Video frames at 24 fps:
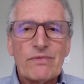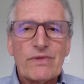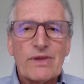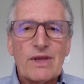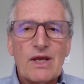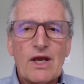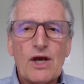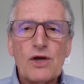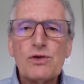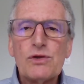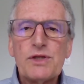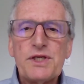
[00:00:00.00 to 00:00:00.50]

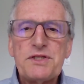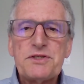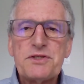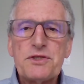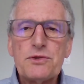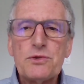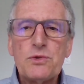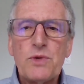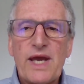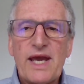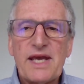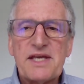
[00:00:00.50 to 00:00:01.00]
Only
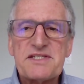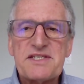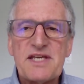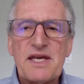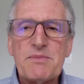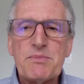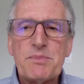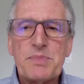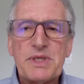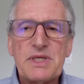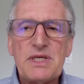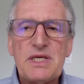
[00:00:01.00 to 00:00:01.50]
2
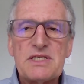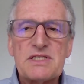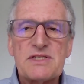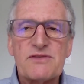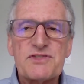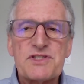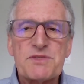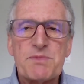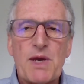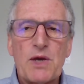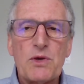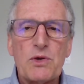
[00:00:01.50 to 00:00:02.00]
ex-MPs have
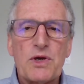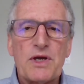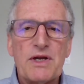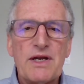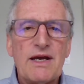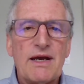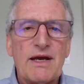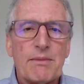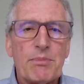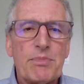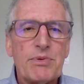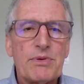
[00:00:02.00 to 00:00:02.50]
spoken
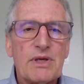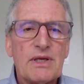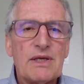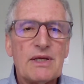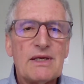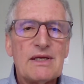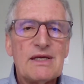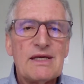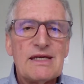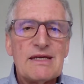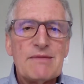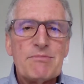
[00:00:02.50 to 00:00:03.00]
up.
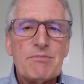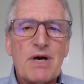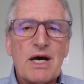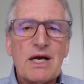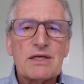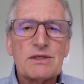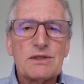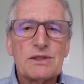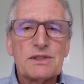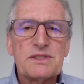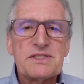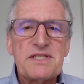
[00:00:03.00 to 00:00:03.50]

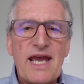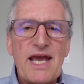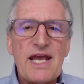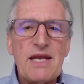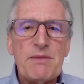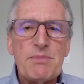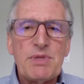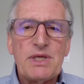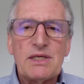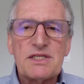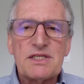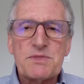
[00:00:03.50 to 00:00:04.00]
Michael
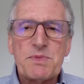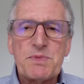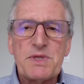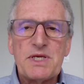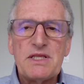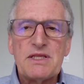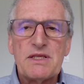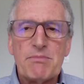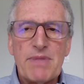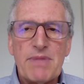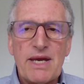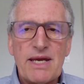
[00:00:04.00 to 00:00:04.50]
Danby has been
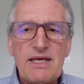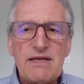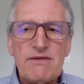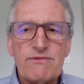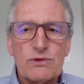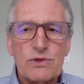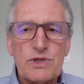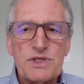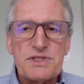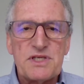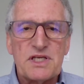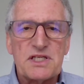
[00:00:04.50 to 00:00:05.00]
the main
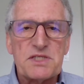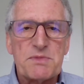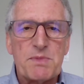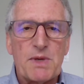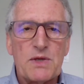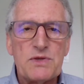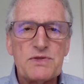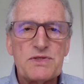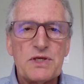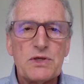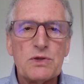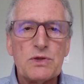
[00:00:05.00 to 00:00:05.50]
voice
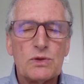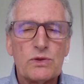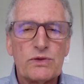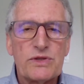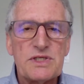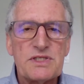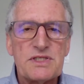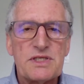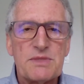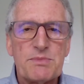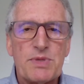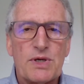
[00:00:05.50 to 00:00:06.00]
exposing all
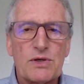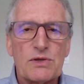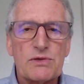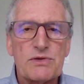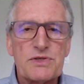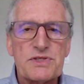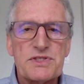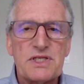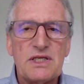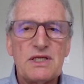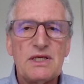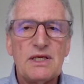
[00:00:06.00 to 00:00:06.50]
this
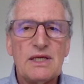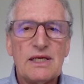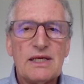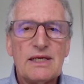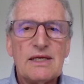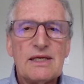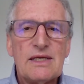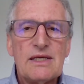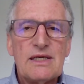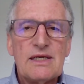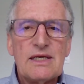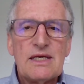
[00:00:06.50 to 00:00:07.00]
hypocrisy,
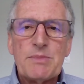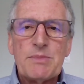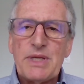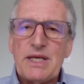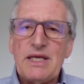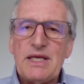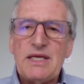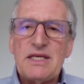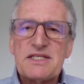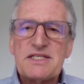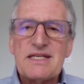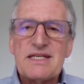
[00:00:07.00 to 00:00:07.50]
but
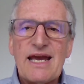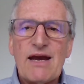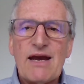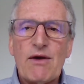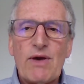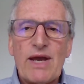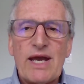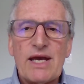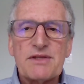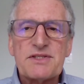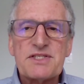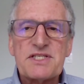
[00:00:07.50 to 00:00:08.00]
he is now
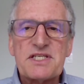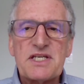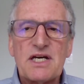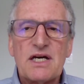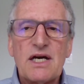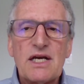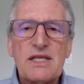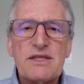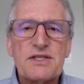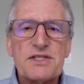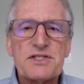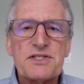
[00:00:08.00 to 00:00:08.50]

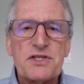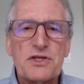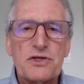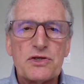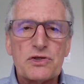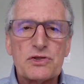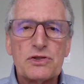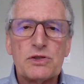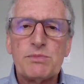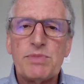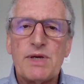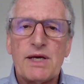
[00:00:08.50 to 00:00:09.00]
outside the
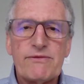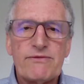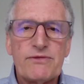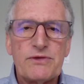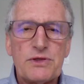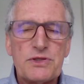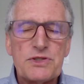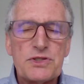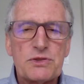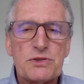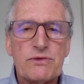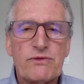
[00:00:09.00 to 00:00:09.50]
circle by
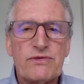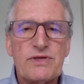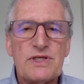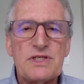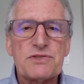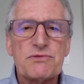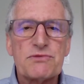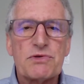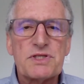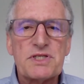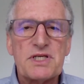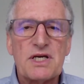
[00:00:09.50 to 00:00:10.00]
virtue of
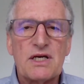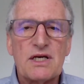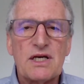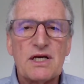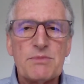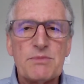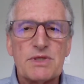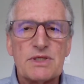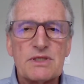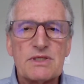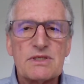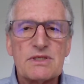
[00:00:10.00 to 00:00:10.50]
his
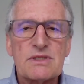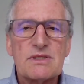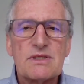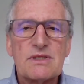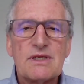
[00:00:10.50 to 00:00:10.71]
retirement.